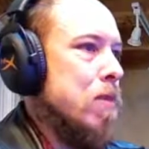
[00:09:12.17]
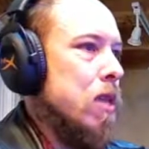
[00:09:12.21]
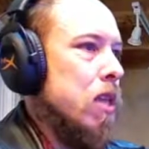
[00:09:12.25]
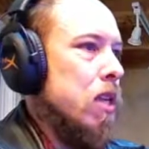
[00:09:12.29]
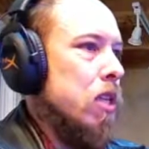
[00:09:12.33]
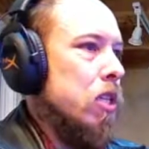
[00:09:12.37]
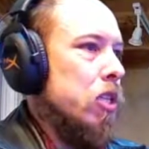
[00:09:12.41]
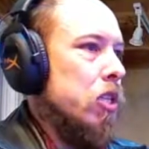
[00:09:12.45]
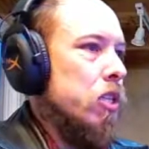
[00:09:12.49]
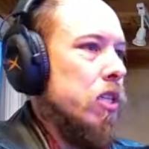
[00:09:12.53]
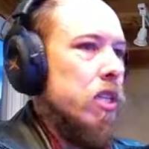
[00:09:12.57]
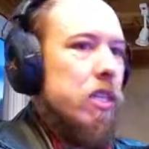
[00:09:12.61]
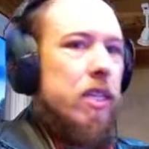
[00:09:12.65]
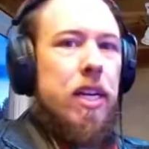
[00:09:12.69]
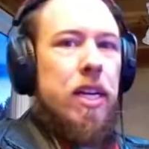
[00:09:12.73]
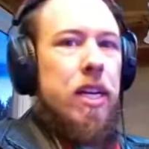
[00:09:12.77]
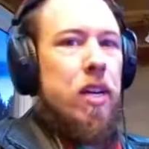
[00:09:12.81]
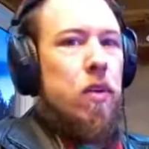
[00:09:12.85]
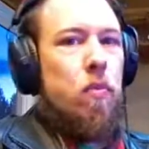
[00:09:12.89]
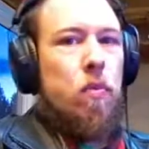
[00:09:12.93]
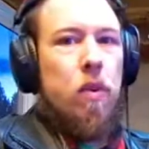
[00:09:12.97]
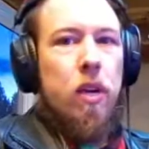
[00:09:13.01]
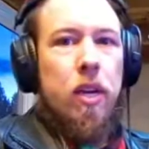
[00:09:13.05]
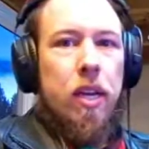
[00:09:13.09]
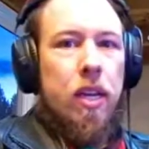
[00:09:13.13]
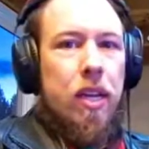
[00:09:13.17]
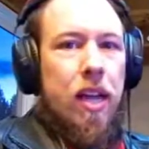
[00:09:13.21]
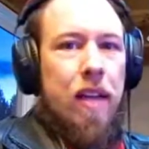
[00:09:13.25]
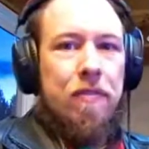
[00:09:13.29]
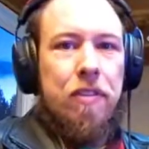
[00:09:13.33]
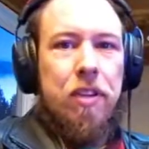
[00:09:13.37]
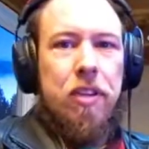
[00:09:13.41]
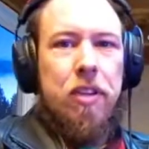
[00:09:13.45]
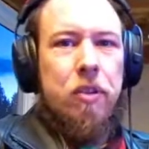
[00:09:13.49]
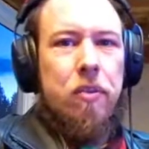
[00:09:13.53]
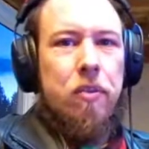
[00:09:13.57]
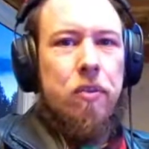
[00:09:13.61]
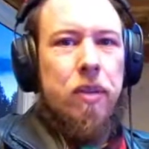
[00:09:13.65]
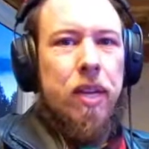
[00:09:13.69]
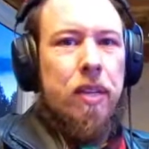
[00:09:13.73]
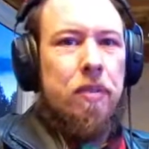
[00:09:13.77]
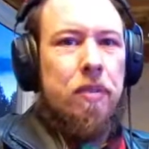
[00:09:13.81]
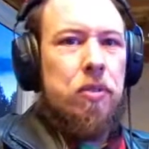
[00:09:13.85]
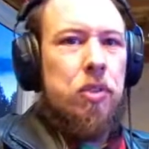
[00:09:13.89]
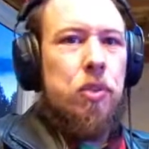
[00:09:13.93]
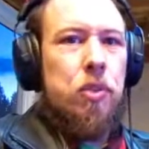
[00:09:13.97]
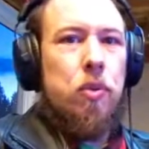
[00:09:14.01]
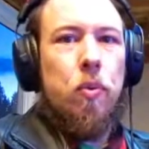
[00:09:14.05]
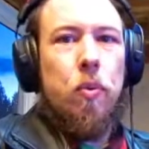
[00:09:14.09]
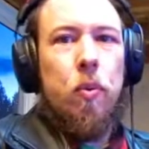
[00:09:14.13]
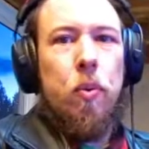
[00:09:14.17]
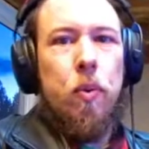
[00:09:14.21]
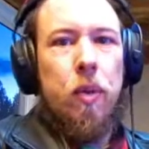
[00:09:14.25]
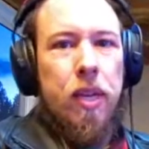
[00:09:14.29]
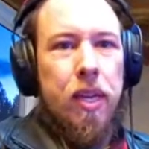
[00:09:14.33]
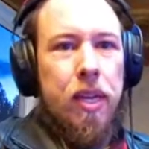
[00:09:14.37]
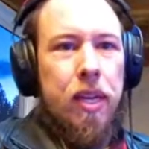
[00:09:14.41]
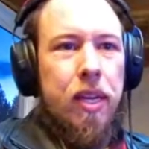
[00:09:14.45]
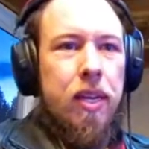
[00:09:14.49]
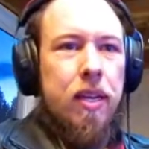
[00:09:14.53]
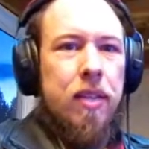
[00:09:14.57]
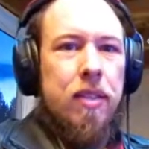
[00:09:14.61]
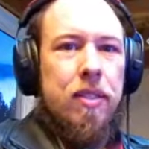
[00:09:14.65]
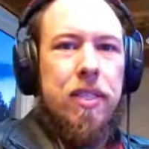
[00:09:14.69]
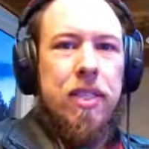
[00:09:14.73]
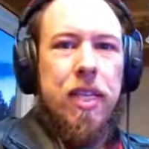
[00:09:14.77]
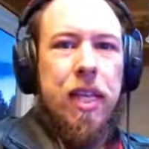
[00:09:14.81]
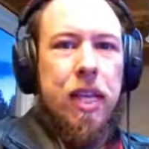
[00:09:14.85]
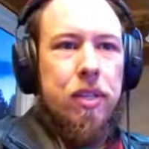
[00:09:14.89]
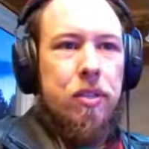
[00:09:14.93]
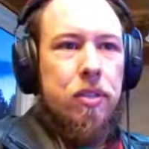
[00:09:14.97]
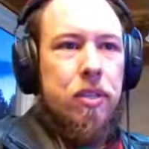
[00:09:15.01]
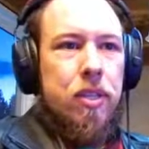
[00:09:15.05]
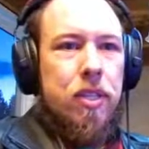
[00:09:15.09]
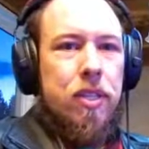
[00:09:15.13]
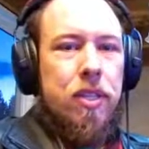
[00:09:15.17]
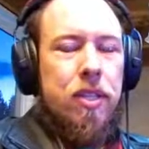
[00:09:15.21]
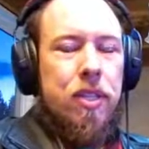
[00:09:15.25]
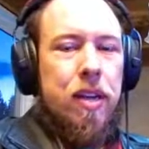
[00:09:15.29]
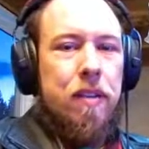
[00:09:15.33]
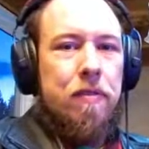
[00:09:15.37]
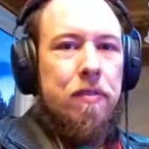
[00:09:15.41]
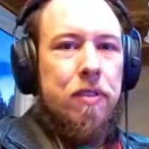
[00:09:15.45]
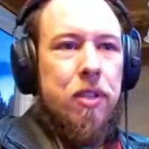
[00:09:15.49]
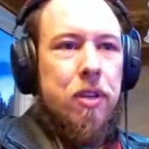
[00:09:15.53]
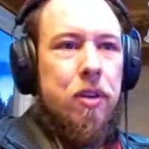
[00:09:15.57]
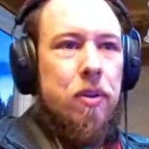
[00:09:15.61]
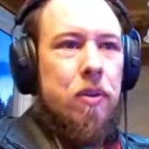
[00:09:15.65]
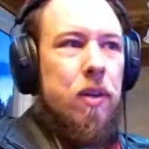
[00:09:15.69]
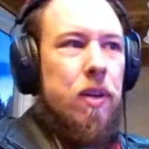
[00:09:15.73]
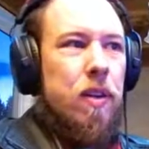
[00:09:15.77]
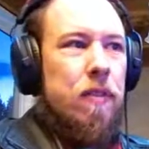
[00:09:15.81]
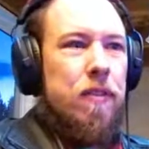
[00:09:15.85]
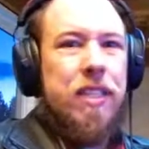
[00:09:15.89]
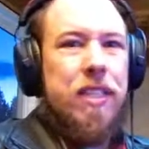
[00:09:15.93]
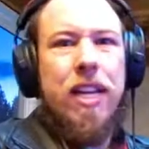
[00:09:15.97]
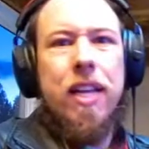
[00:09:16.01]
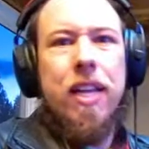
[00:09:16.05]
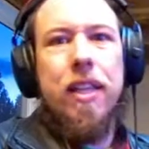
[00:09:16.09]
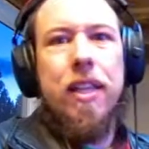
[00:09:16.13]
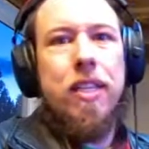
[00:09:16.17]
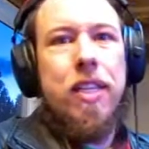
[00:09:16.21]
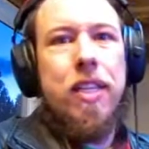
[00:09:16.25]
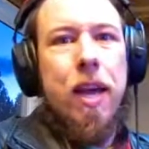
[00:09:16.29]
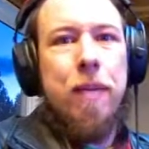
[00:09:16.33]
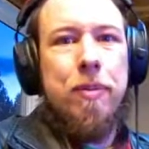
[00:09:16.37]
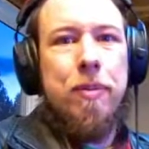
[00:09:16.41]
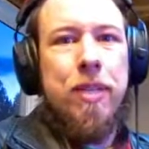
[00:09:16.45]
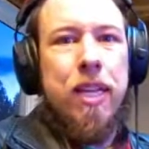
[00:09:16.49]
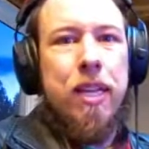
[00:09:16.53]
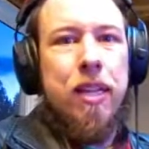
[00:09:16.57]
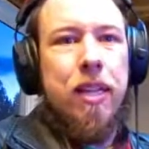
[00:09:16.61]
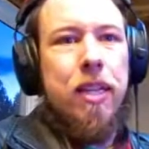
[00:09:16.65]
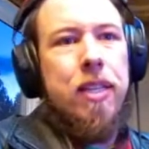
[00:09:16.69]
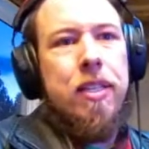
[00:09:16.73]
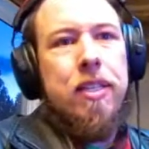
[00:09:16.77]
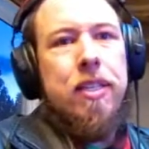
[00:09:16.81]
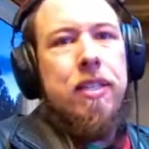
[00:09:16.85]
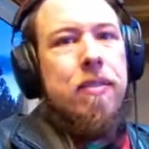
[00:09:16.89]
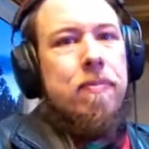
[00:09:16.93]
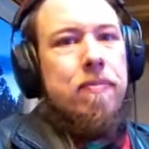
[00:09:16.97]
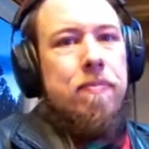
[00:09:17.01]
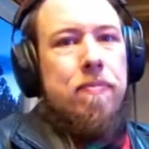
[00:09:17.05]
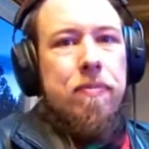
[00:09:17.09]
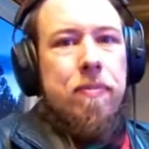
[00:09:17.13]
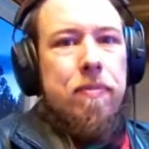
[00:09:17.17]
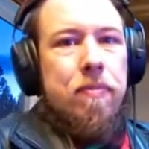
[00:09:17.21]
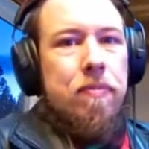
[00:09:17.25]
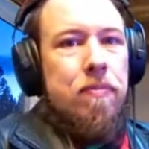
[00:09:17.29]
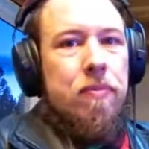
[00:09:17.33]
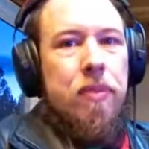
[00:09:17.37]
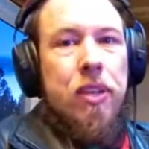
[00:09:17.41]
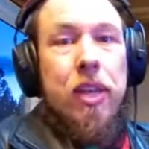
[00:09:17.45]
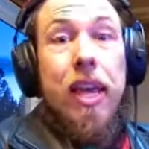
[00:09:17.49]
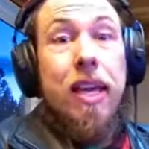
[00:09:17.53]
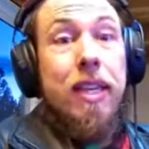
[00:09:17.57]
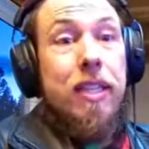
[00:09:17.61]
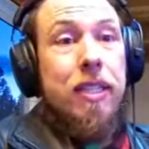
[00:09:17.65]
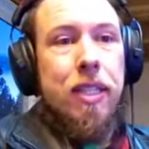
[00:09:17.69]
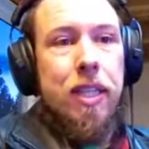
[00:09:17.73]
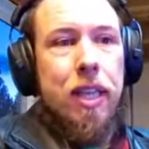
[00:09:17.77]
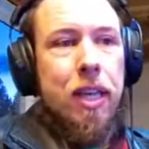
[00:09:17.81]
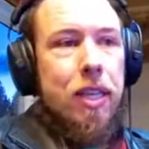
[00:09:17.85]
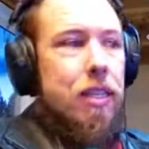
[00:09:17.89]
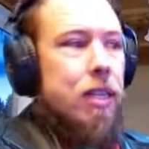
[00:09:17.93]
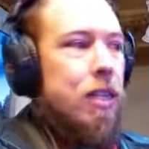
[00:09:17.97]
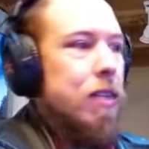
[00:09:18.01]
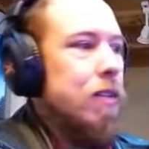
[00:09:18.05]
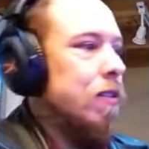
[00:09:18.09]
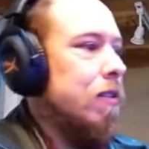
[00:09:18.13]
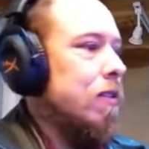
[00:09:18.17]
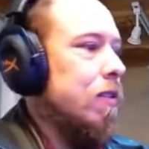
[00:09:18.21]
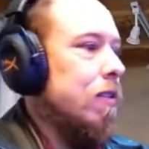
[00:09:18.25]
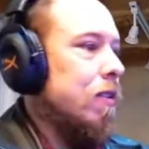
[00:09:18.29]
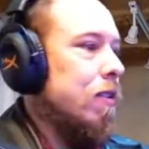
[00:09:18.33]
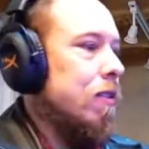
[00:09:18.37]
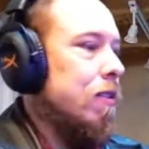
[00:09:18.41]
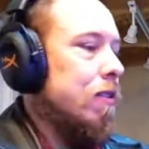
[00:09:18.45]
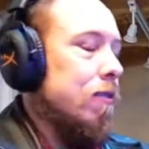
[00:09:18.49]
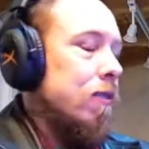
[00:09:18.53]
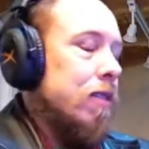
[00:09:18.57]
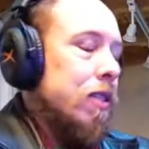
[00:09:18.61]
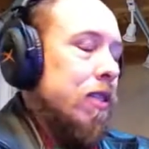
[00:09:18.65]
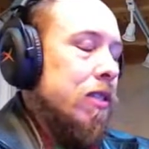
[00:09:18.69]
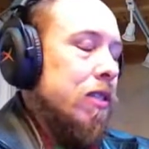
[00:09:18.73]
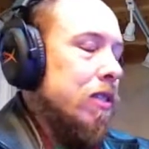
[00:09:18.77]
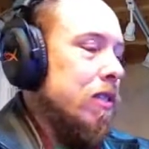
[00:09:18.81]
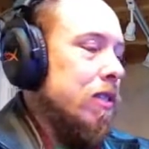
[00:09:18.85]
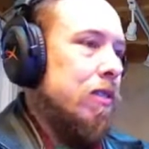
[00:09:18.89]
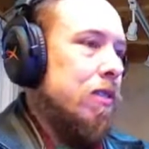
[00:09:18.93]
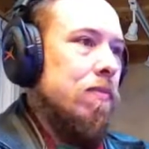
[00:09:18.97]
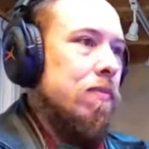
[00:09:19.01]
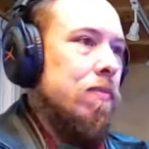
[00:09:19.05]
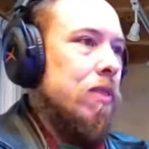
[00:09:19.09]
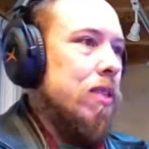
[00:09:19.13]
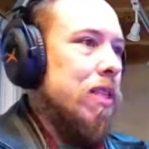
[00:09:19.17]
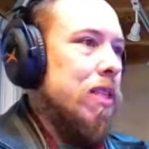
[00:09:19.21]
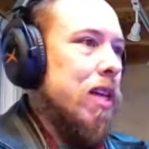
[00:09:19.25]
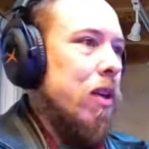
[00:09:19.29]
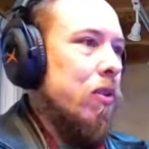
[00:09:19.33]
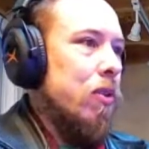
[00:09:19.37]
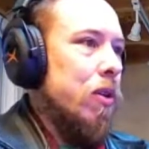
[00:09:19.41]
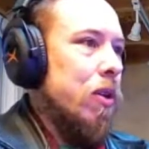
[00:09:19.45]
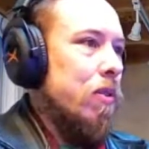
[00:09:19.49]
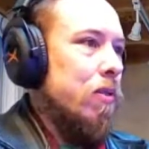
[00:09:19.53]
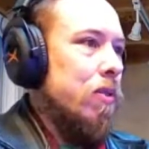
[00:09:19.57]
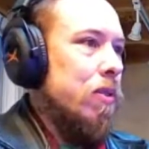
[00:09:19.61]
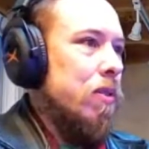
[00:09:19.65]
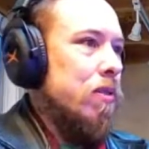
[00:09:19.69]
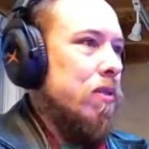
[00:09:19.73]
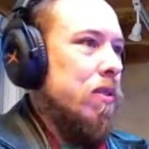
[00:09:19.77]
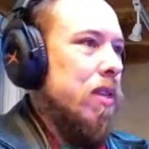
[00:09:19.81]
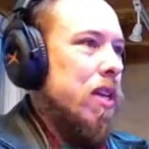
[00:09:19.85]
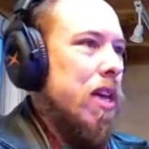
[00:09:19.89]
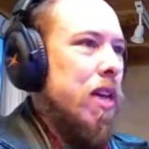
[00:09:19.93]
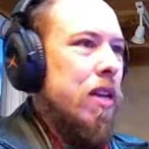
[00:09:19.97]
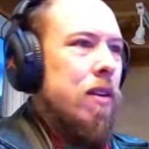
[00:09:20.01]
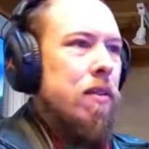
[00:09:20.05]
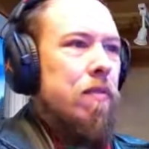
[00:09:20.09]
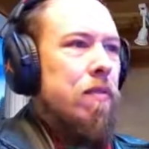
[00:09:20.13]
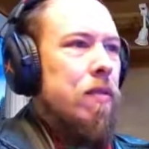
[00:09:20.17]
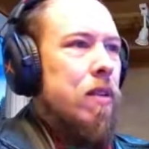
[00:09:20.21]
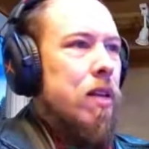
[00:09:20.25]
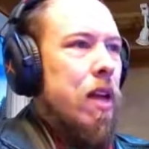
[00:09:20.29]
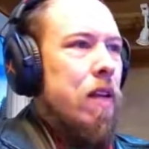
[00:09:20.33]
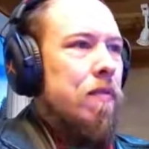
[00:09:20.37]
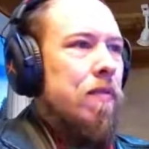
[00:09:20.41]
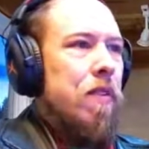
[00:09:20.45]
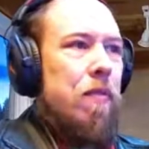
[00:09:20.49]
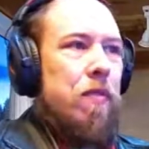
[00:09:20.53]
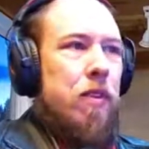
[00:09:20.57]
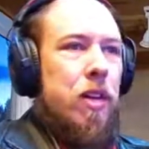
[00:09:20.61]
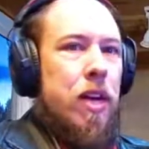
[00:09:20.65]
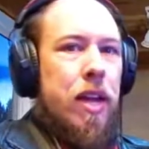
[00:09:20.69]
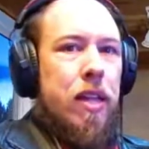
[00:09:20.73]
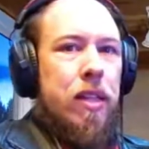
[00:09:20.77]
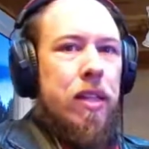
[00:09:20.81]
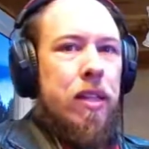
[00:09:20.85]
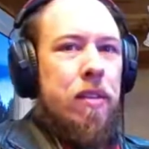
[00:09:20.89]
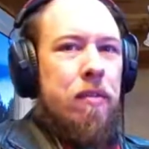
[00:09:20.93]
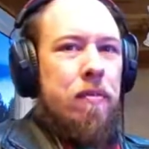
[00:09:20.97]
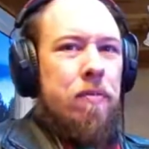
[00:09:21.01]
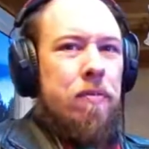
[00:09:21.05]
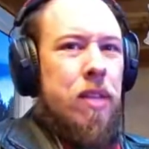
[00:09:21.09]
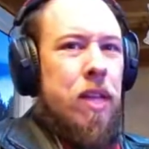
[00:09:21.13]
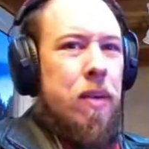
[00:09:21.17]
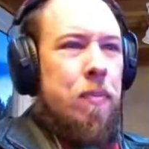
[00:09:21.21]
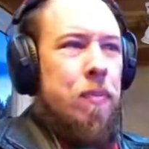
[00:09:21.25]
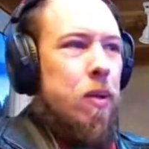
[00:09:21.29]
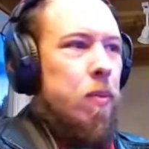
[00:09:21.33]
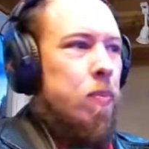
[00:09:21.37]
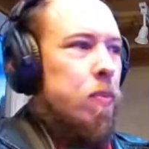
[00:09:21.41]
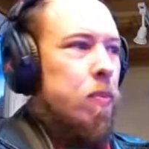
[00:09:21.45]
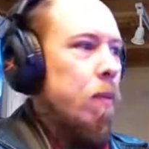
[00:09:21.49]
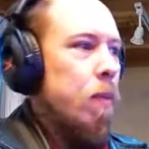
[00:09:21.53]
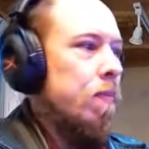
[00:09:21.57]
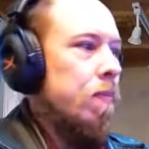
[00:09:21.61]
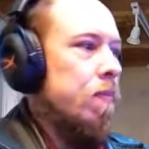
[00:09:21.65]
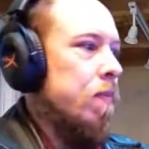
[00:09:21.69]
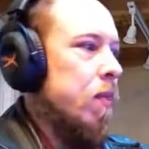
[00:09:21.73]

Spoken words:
Just because I didn't want to have to do like scrolling and selection and stuff. So if it's not in the top 10 list, you can't select it. That's how it goes. And I've never had that be a problem.